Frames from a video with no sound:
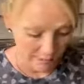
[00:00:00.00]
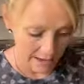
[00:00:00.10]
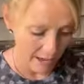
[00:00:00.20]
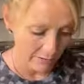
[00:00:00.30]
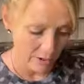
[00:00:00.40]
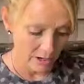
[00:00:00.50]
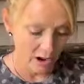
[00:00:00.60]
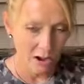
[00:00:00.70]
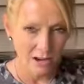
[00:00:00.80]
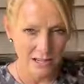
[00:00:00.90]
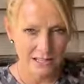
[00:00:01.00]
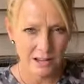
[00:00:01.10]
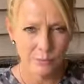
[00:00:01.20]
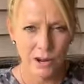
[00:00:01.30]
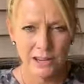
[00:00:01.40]
I may have one in
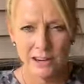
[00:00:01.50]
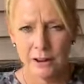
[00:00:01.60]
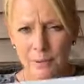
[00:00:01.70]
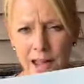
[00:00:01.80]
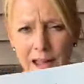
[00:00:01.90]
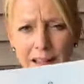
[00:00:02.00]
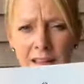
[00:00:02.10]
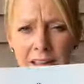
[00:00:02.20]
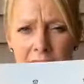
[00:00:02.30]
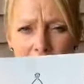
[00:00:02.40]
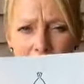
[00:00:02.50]
August. I'm waiting to hear back.